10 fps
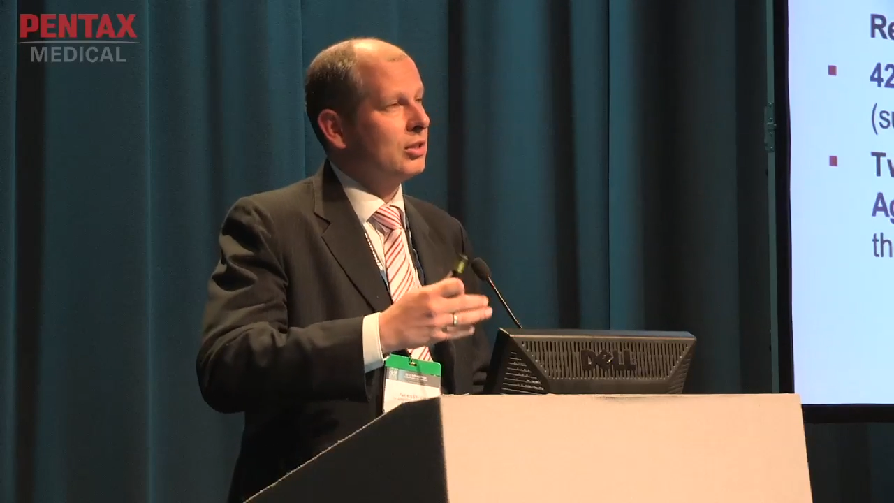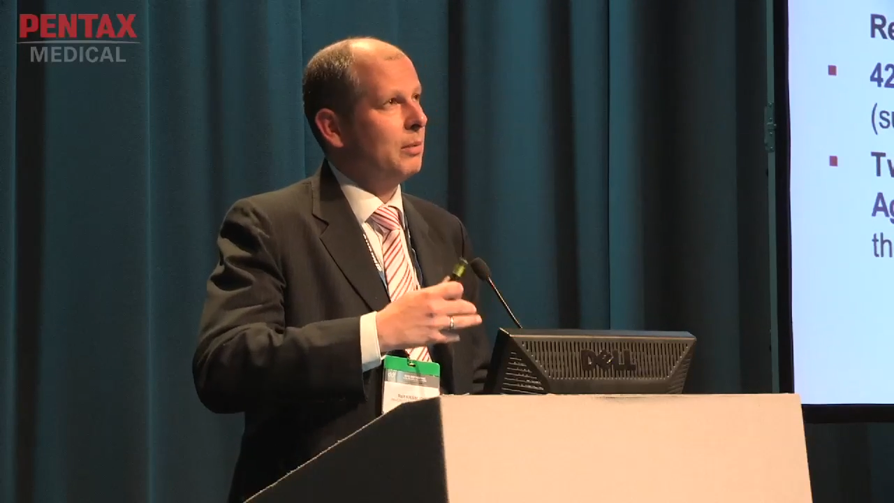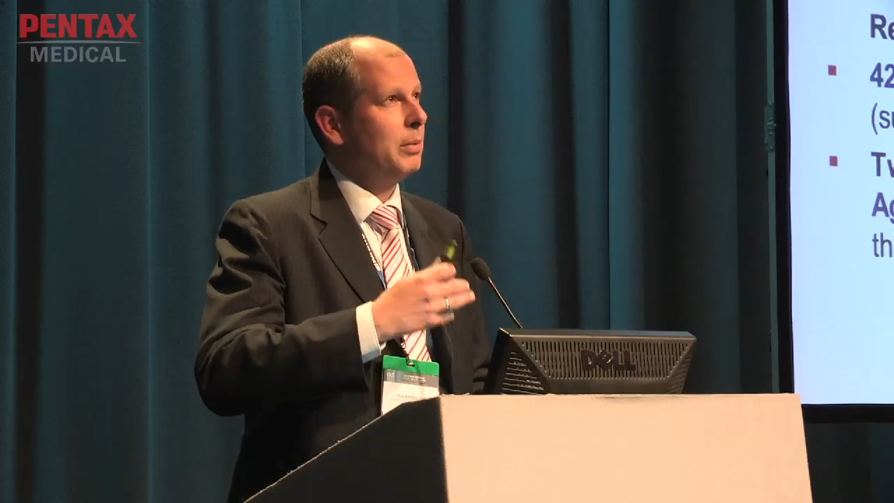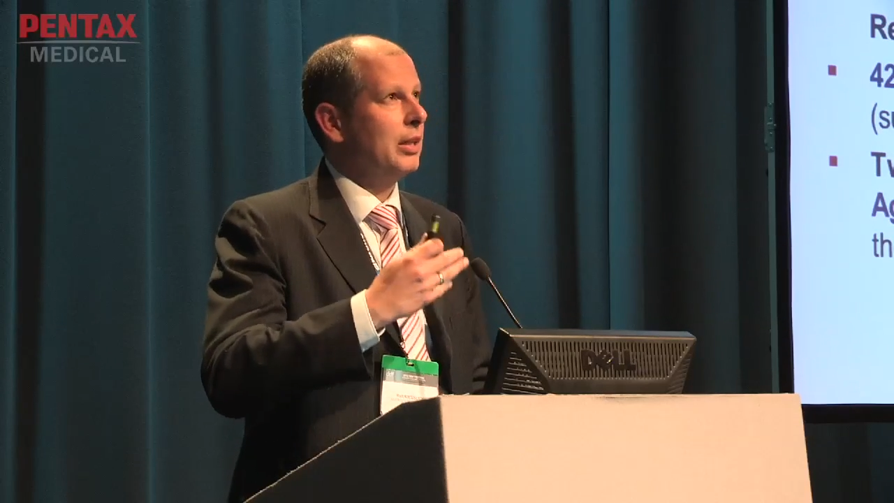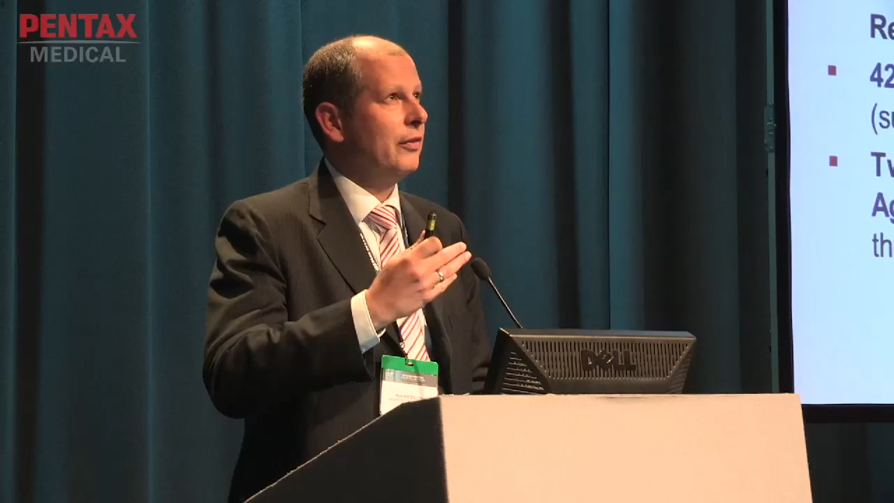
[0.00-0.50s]

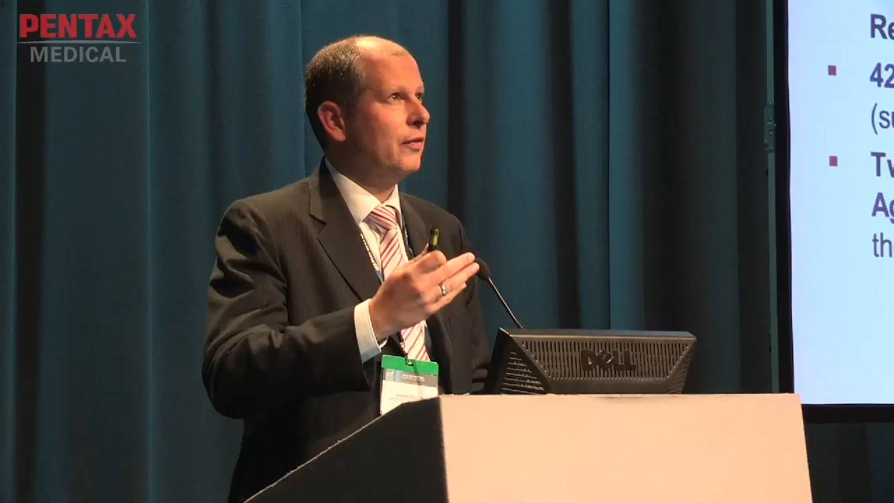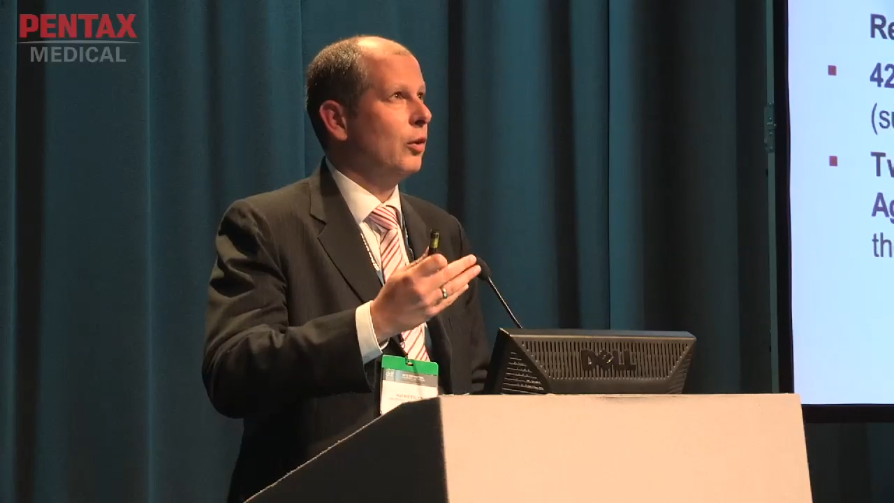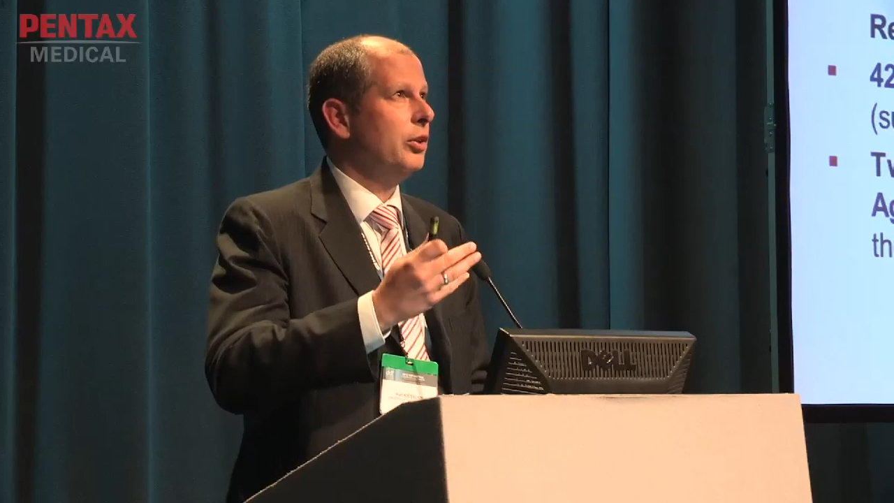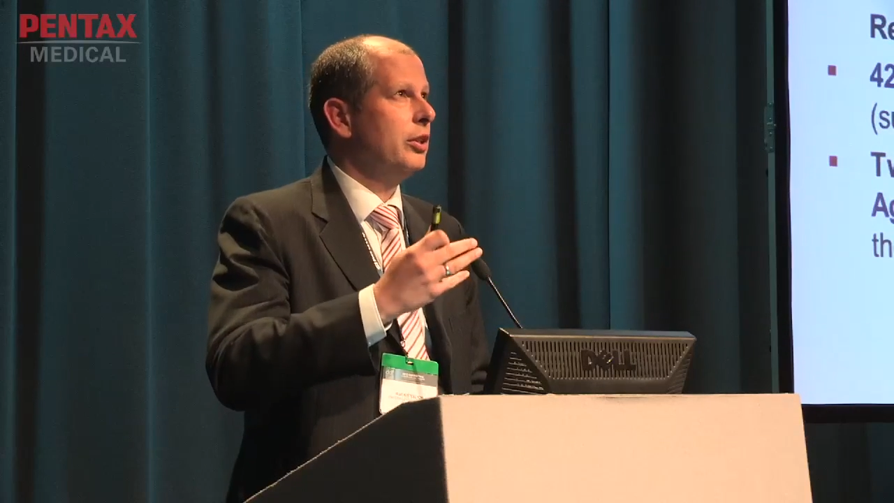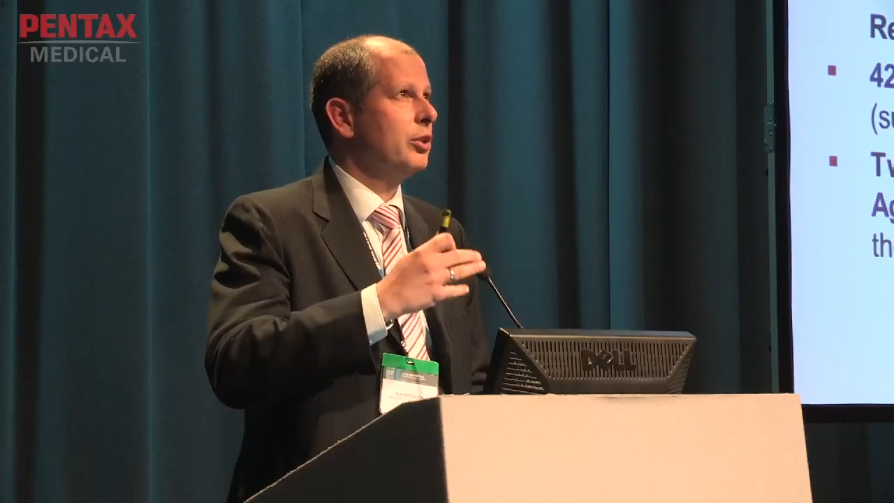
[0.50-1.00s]
come back in
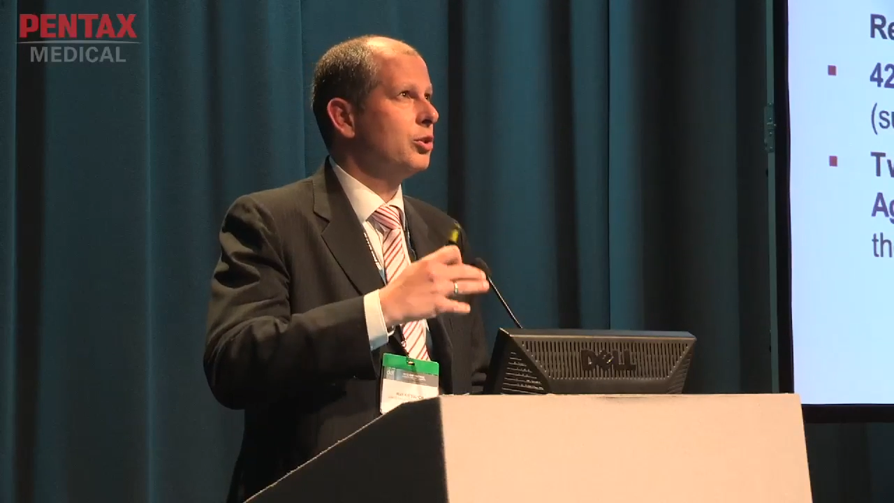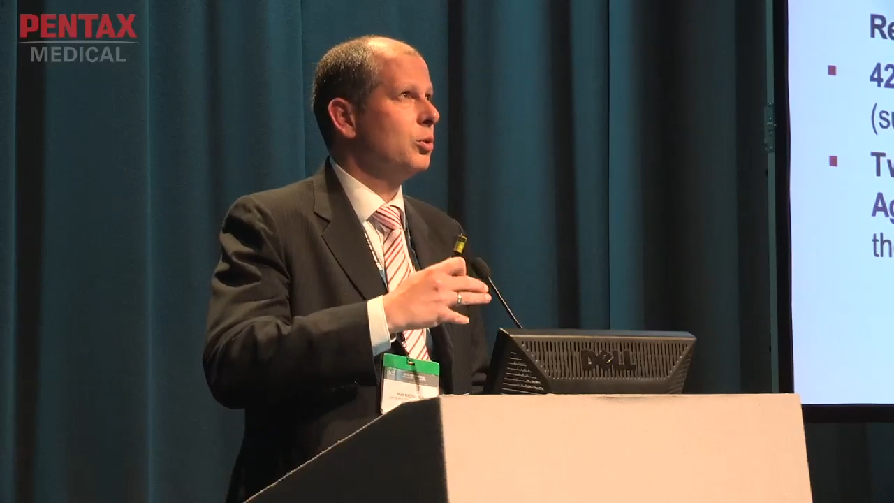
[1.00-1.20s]
4 years,